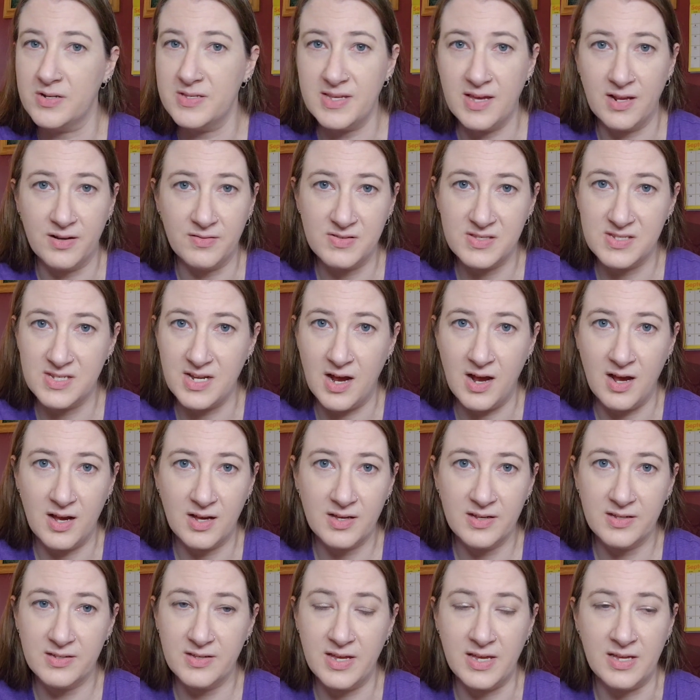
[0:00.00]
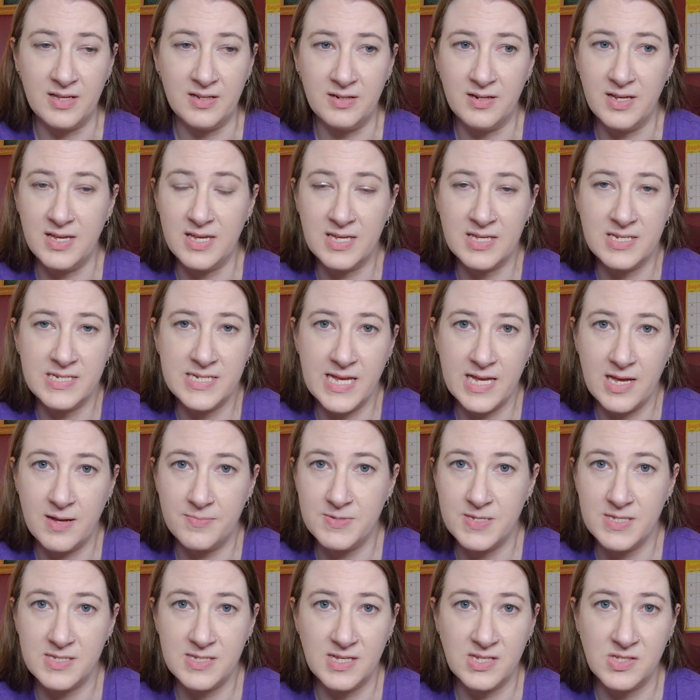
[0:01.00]
is out of stock, and it can take
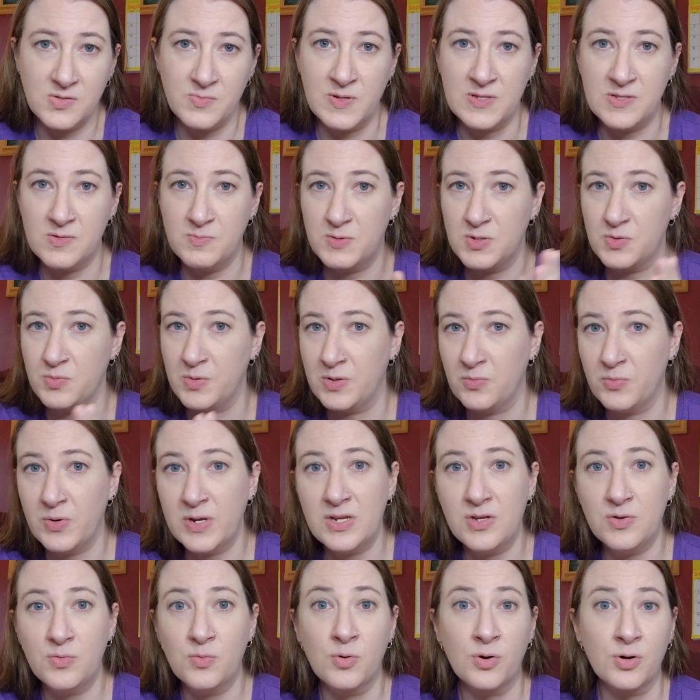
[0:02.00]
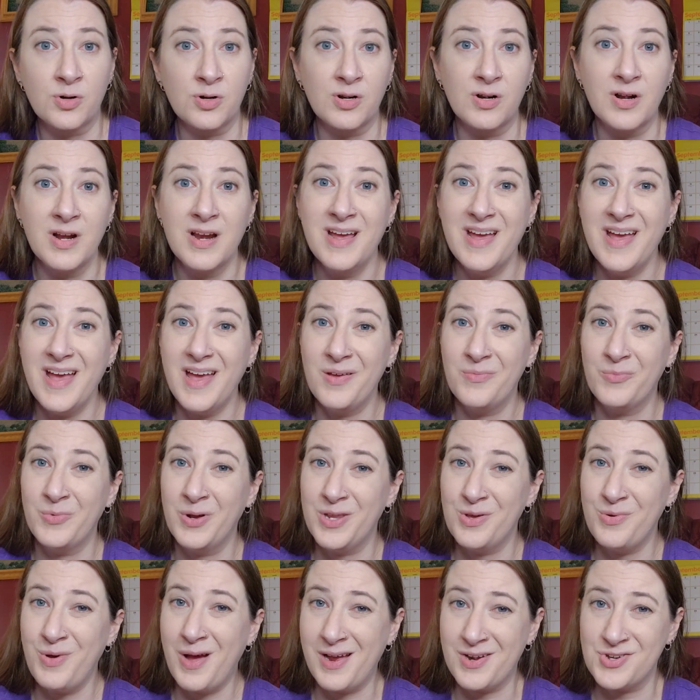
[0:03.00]
up to 6 months between when you order and when
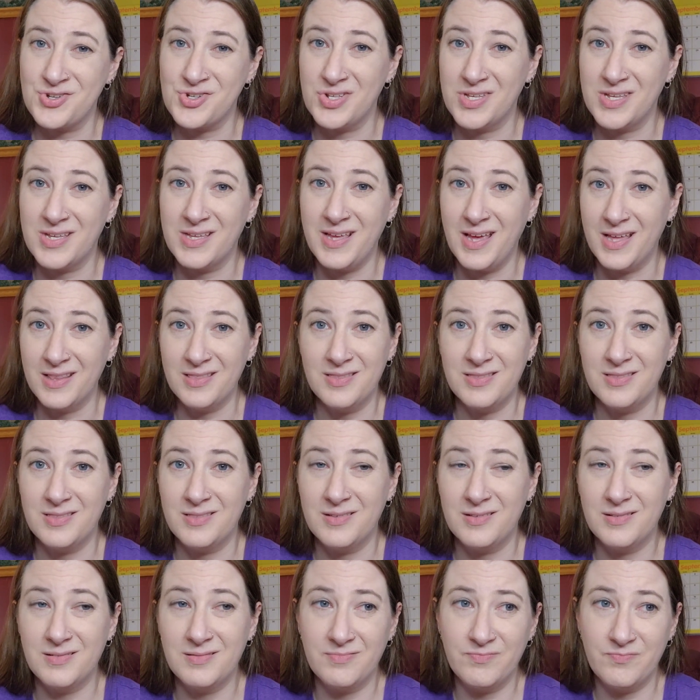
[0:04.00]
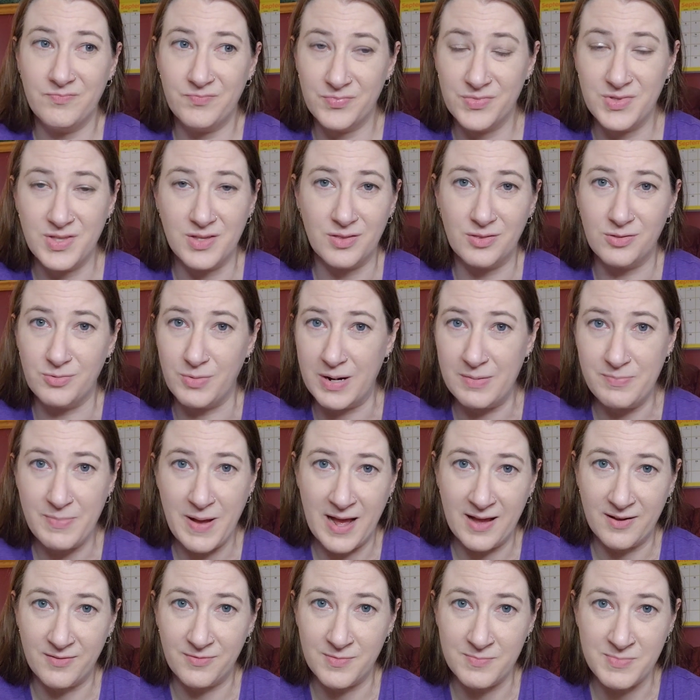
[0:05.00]
you actually get the thread
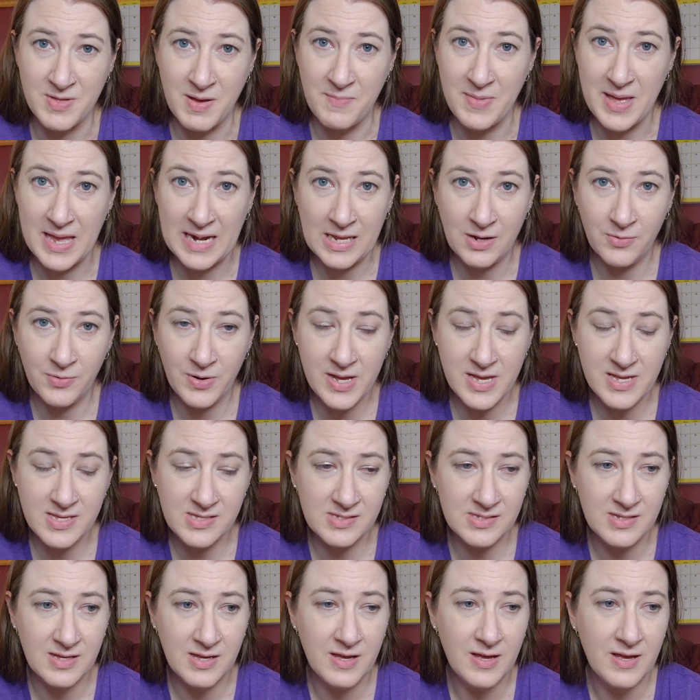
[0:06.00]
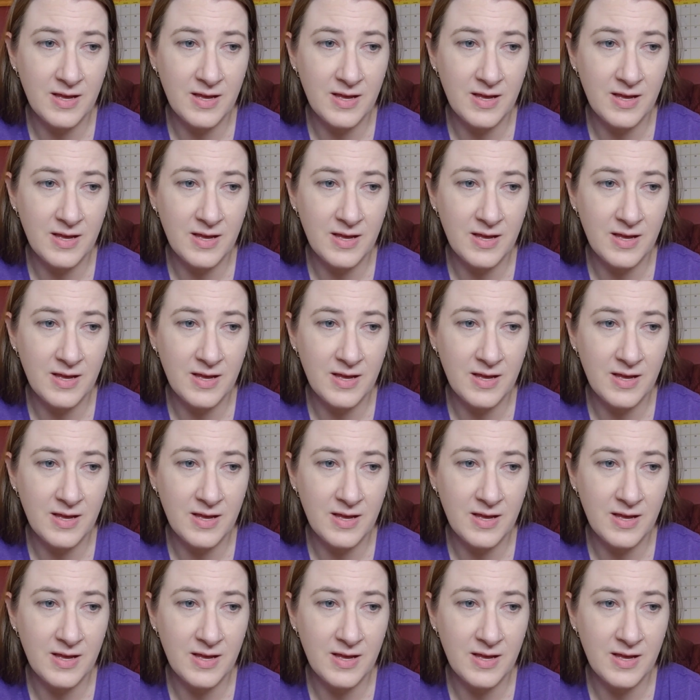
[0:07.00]
pack from them anyways.